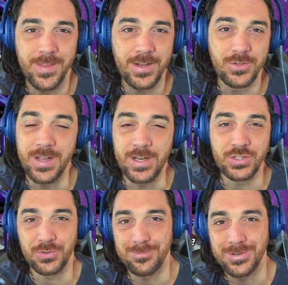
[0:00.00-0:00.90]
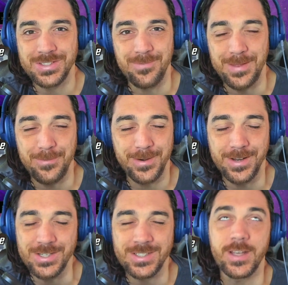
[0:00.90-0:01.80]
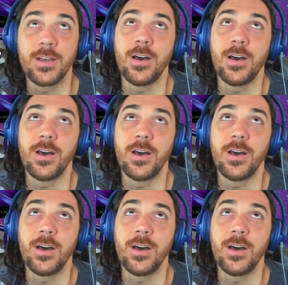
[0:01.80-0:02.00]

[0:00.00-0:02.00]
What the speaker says: they do Danger Room or something where you're just like,